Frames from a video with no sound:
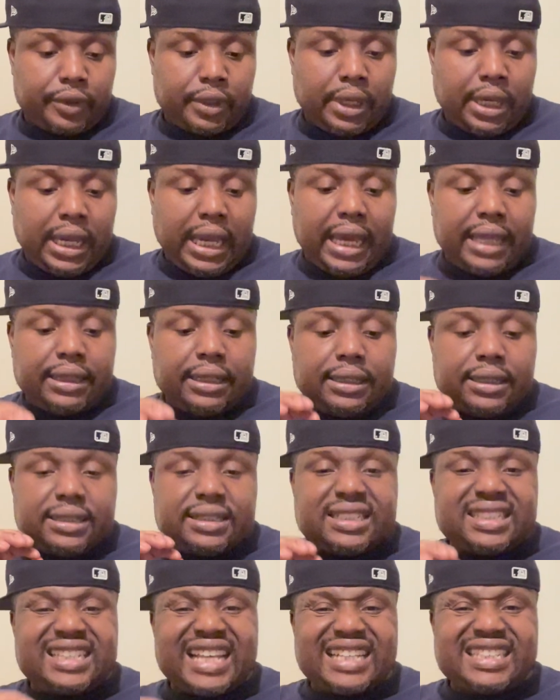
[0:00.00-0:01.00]
and the
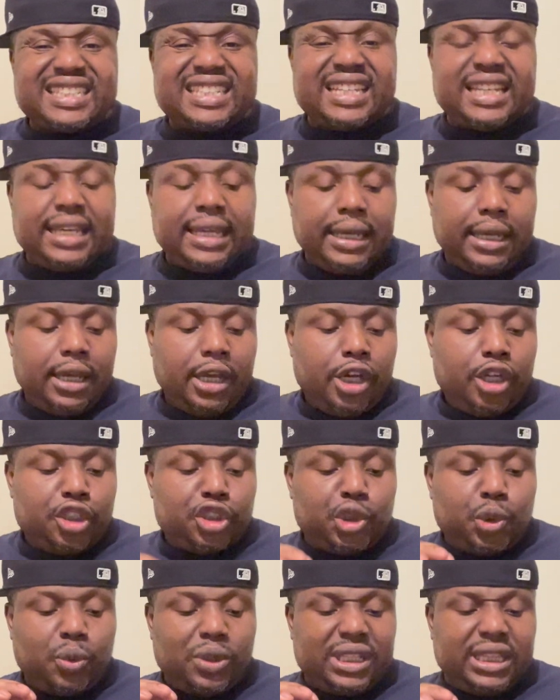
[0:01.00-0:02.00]
necessity
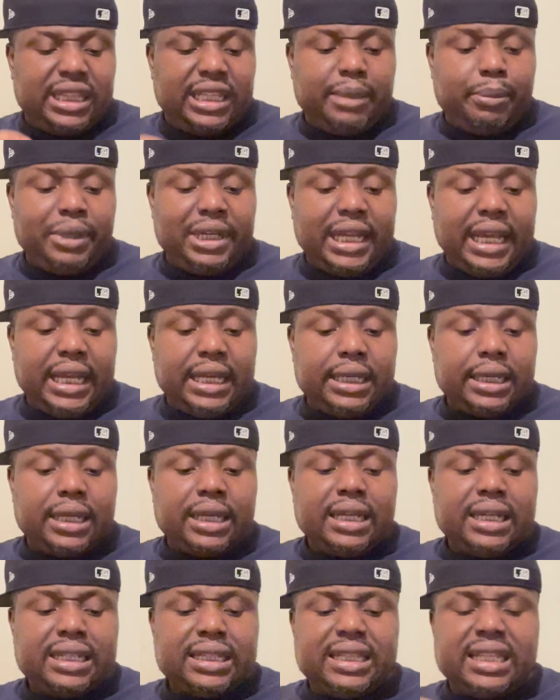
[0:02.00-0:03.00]
to eliminate
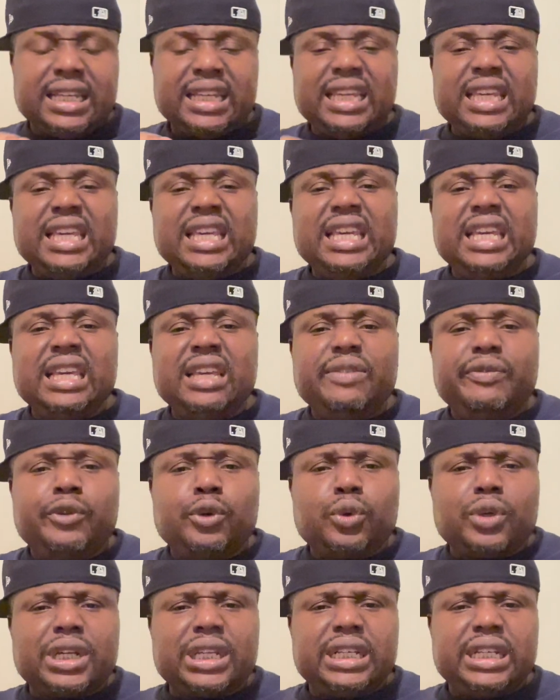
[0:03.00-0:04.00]
the
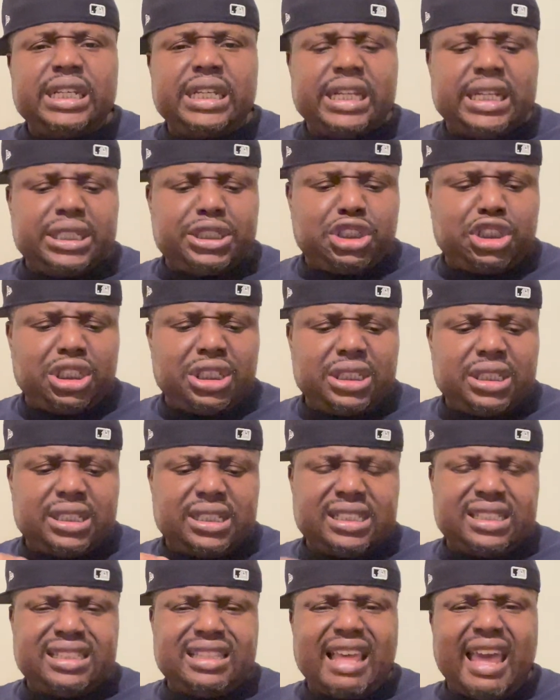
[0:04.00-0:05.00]
evil conditions
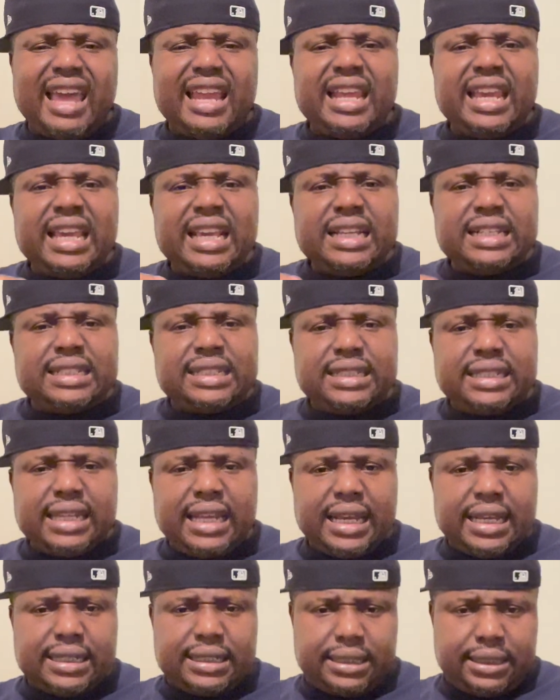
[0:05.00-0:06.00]
that
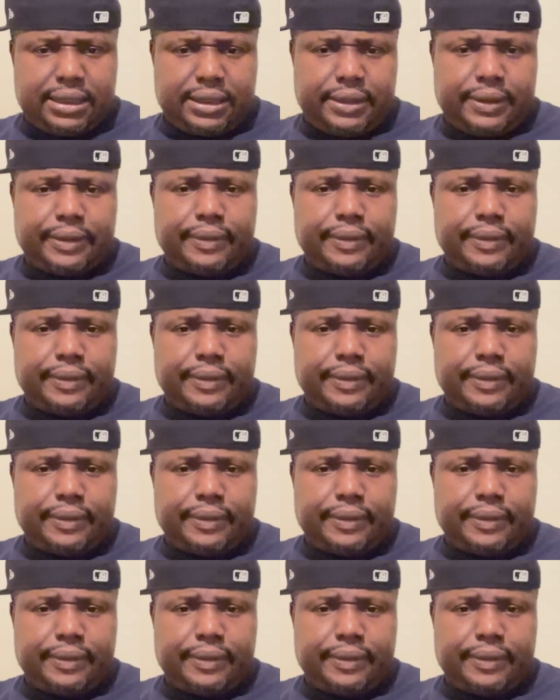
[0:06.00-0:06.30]
exist.